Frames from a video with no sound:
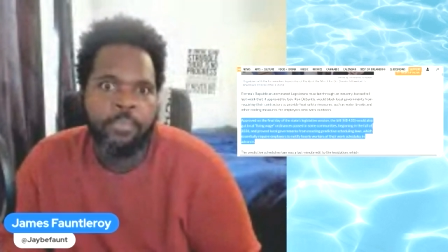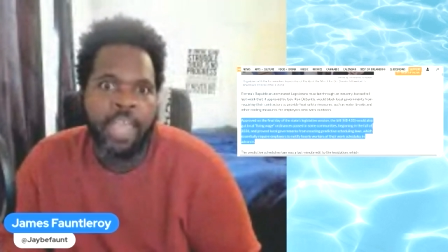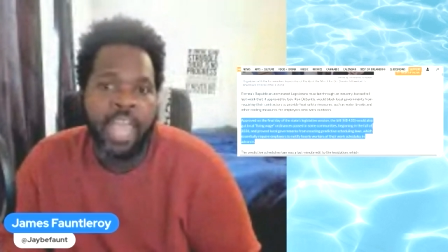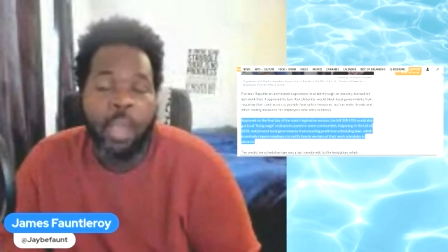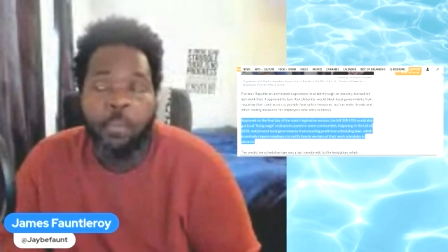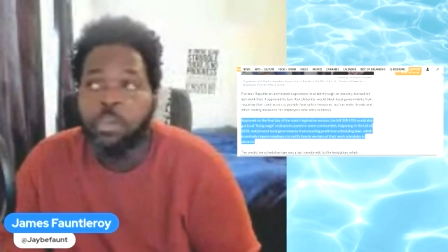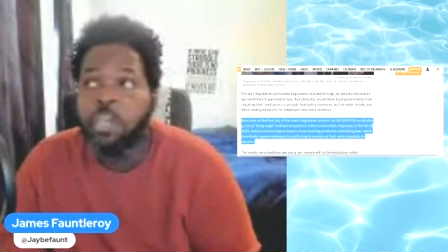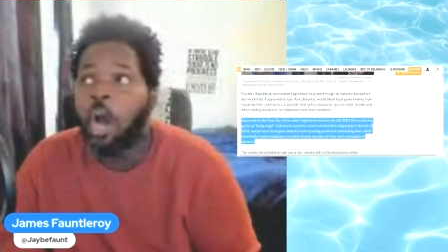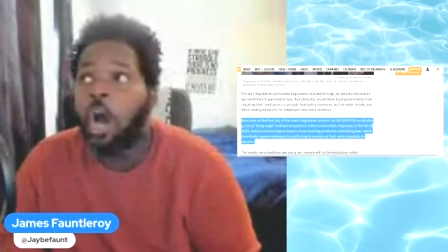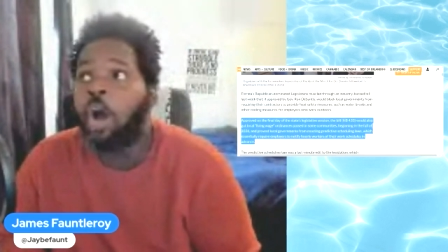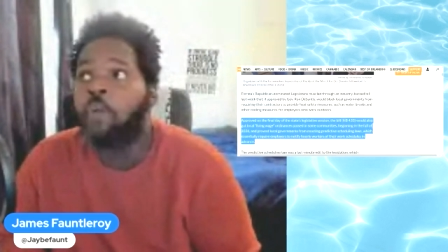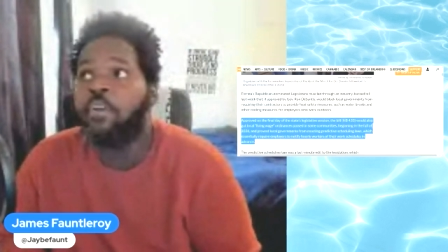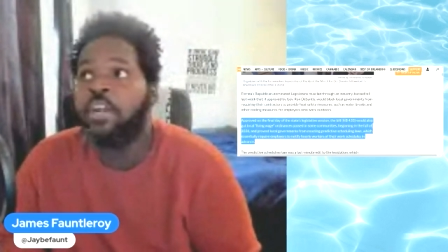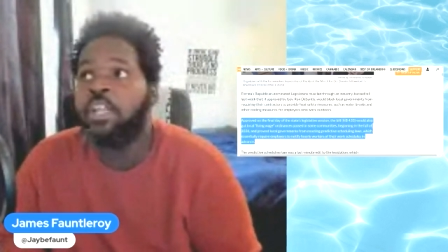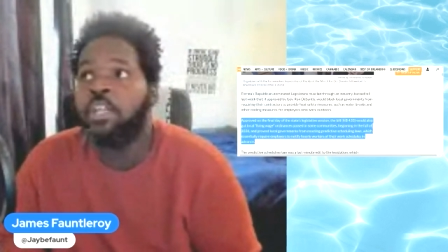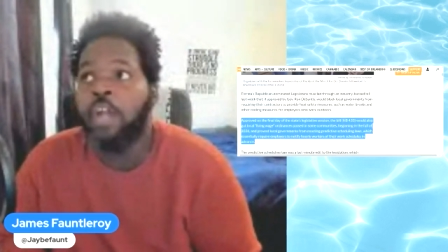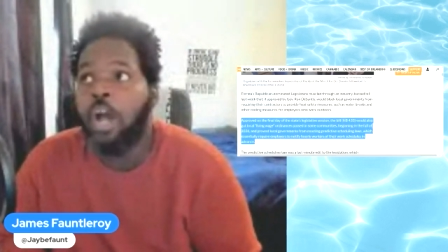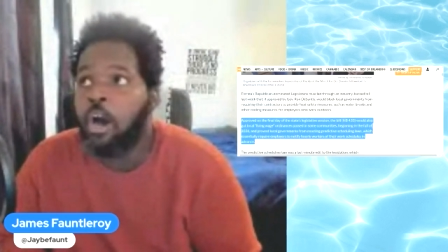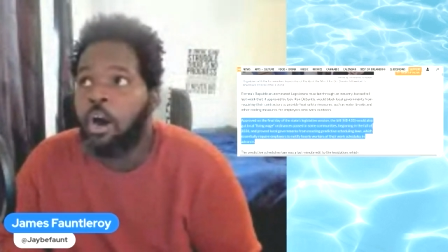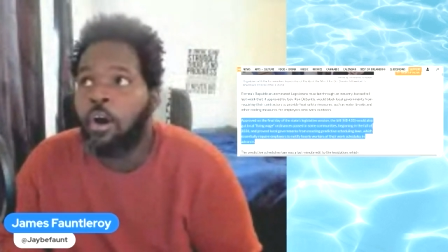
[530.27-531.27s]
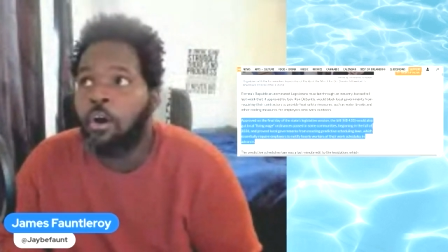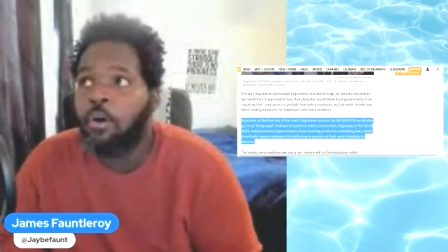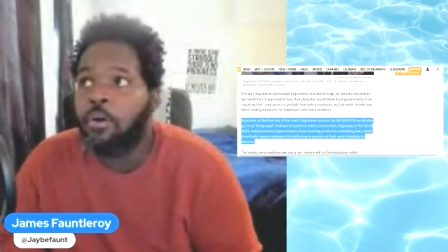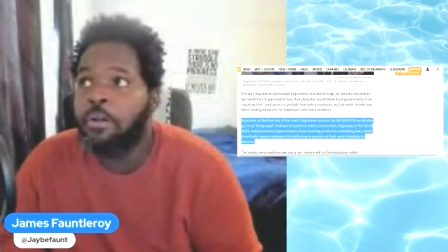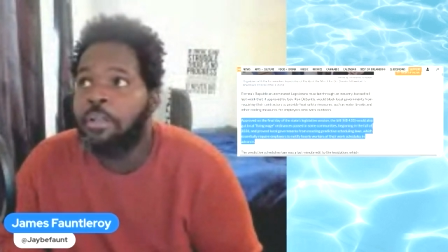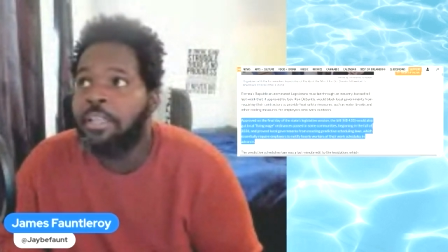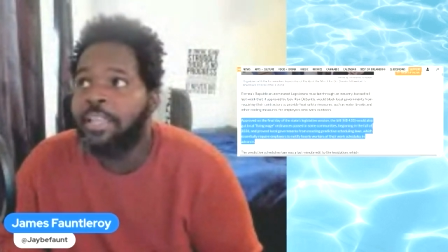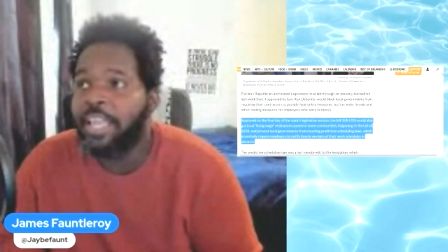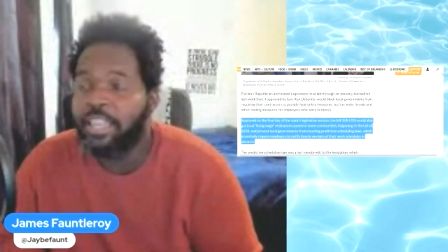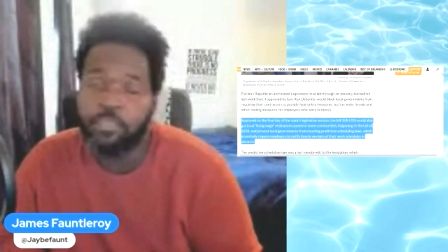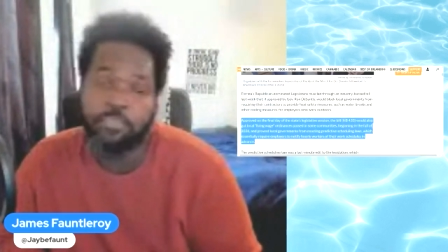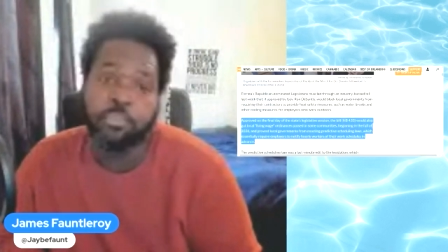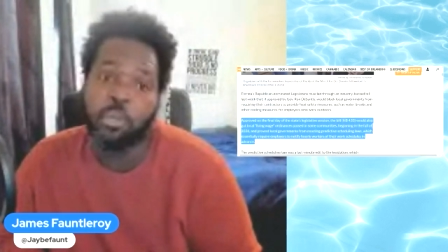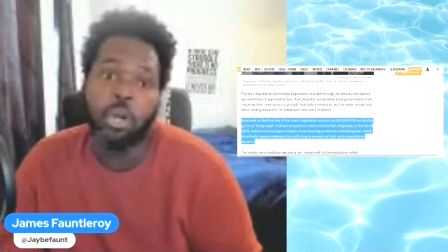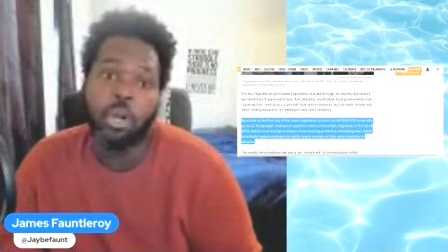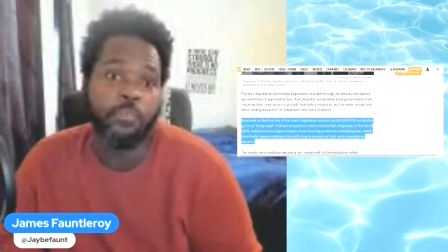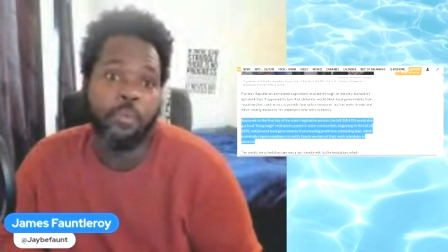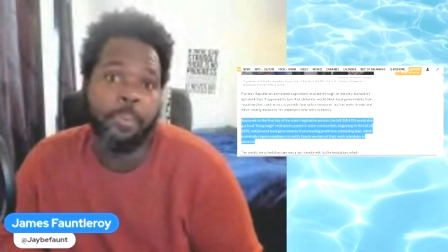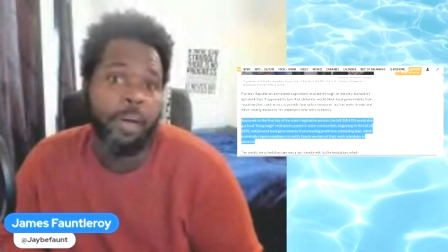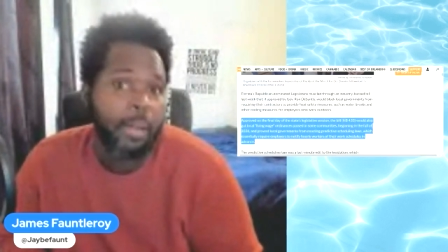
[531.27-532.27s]
And we already know that the
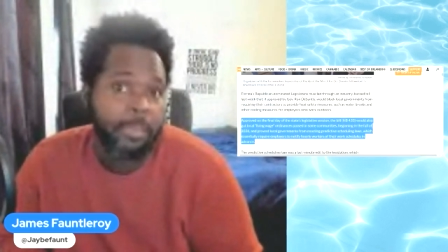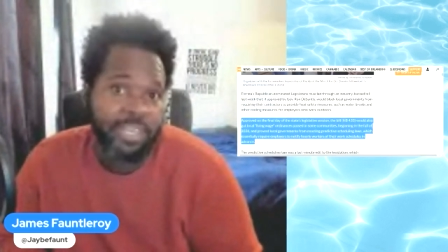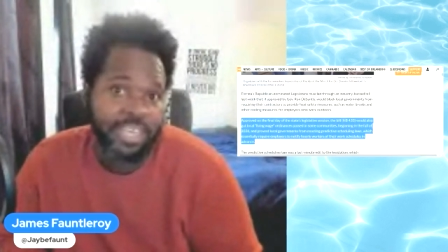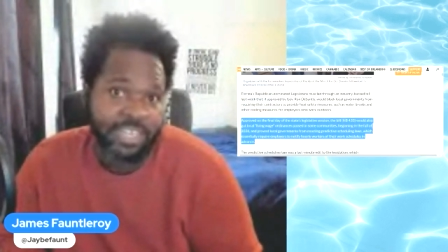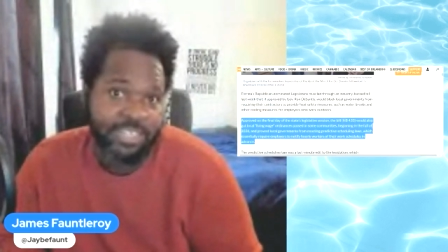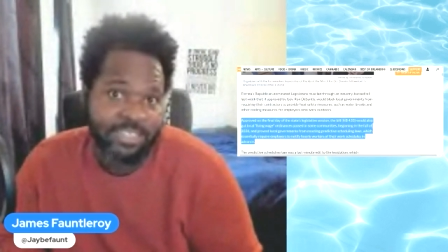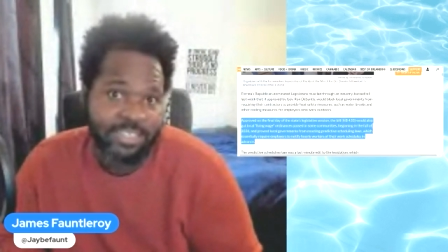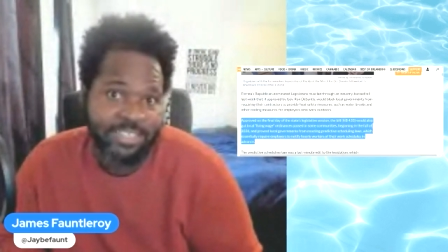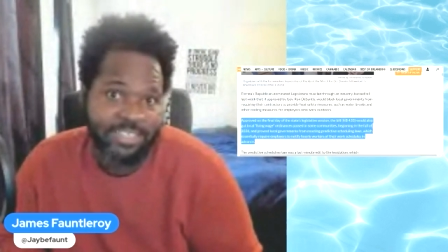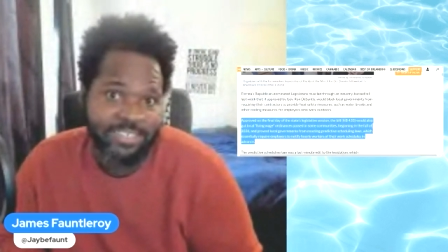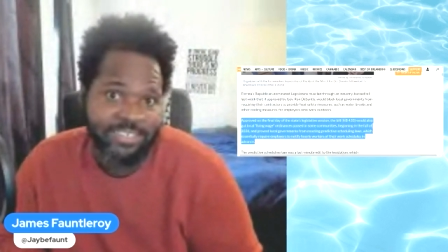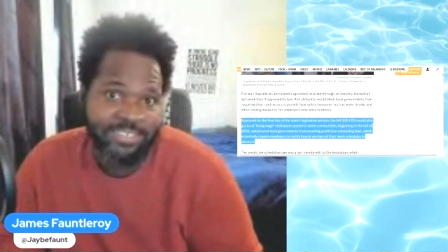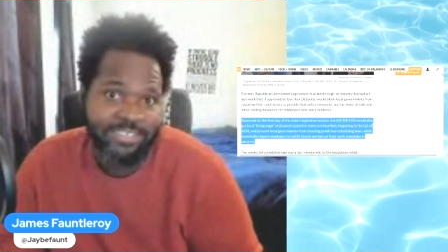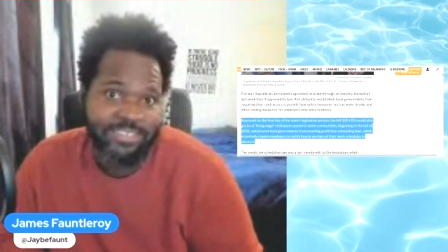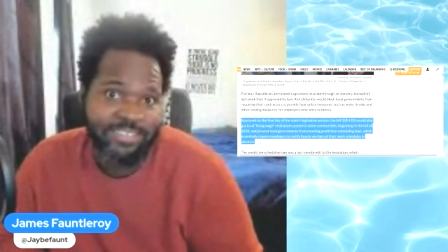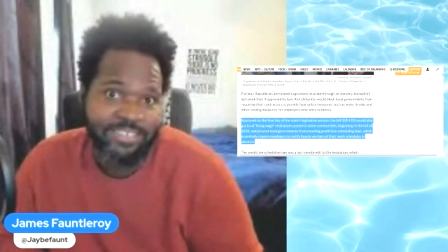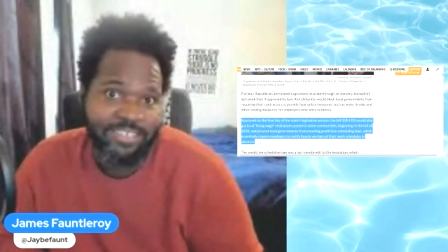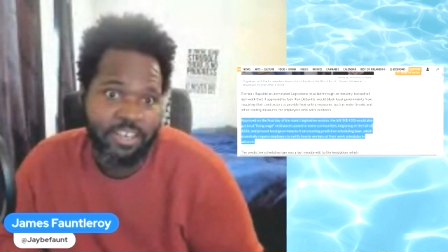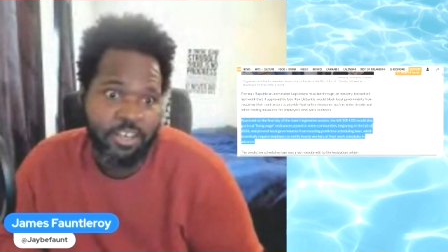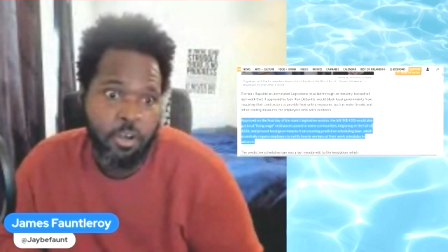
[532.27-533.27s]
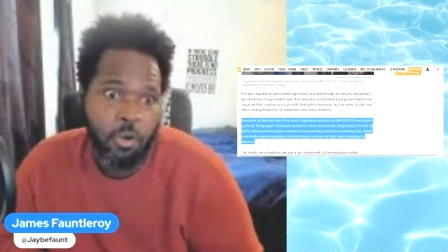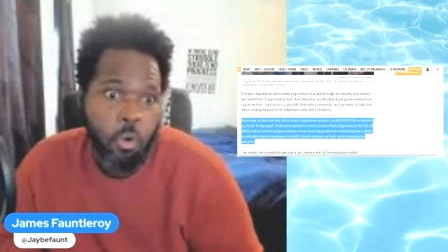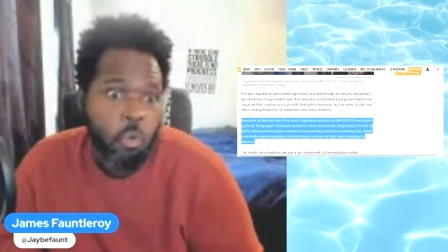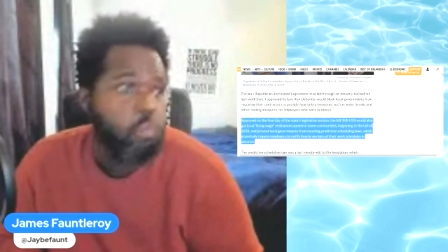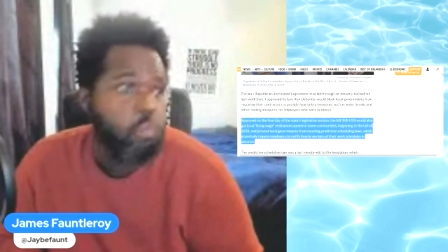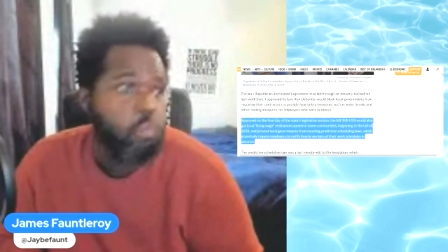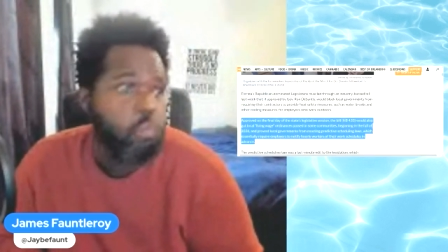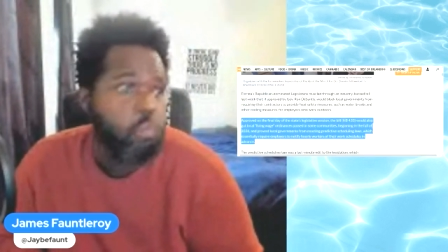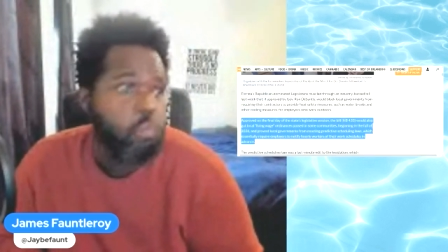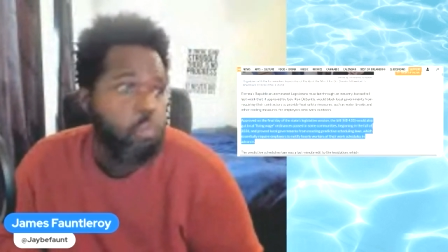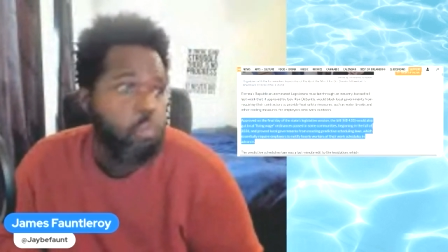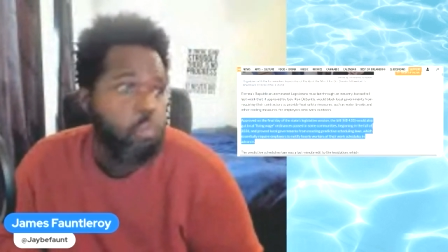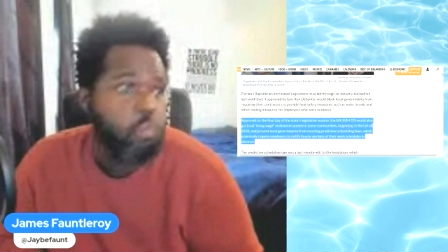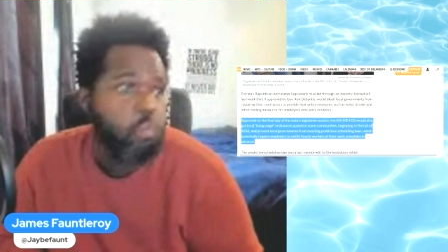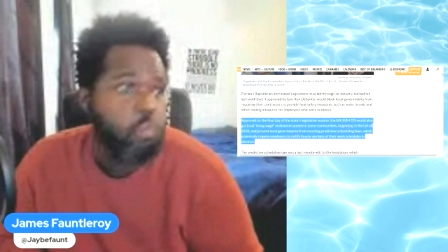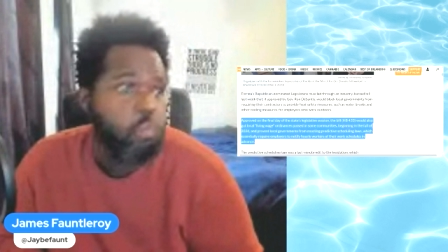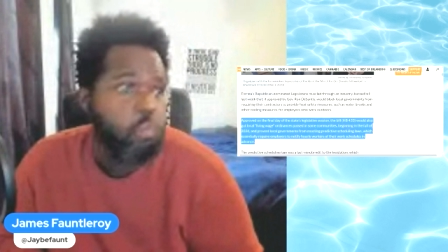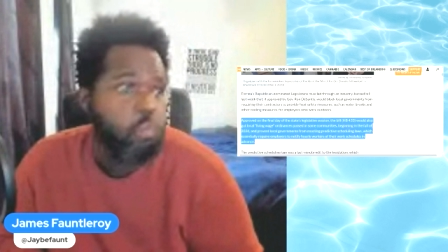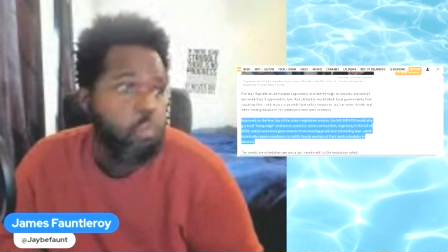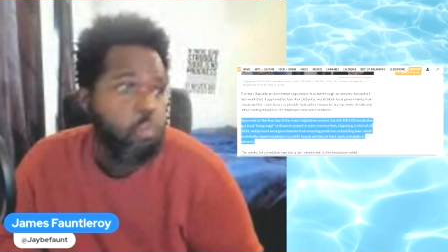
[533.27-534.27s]
Florida Republicans who run this
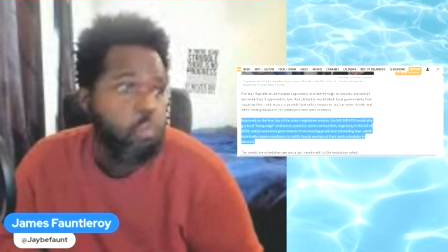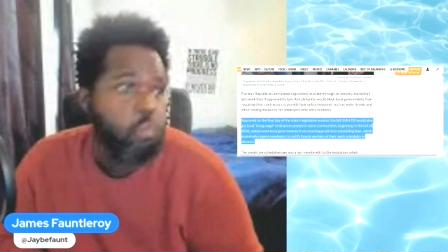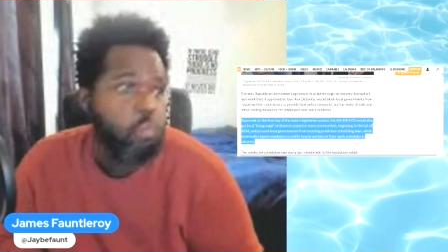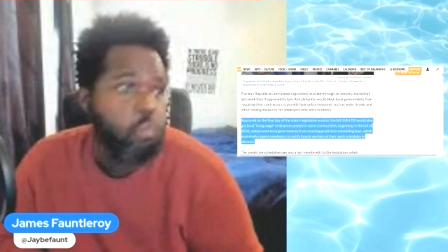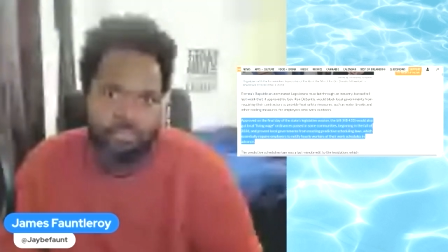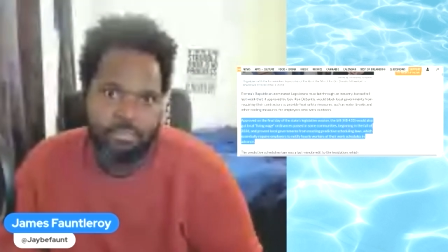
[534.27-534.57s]
state